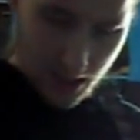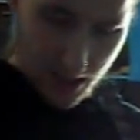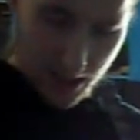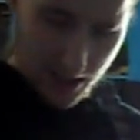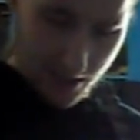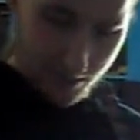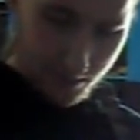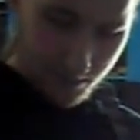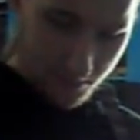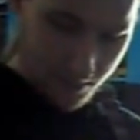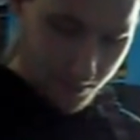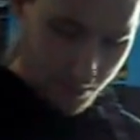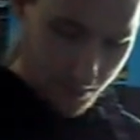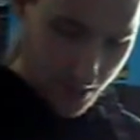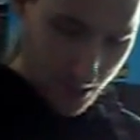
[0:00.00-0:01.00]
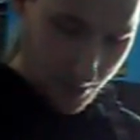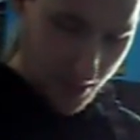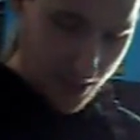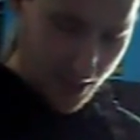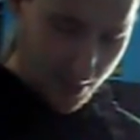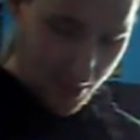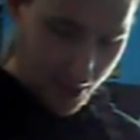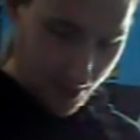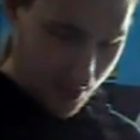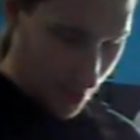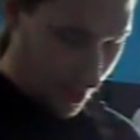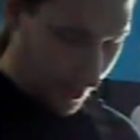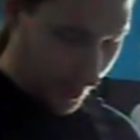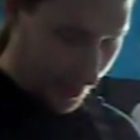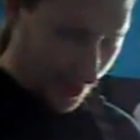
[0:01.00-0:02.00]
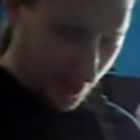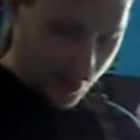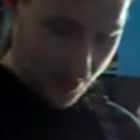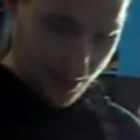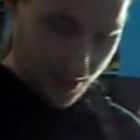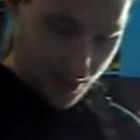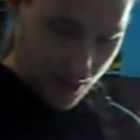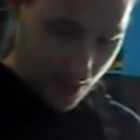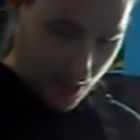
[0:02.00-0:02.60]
That's basically my guitar, I guess.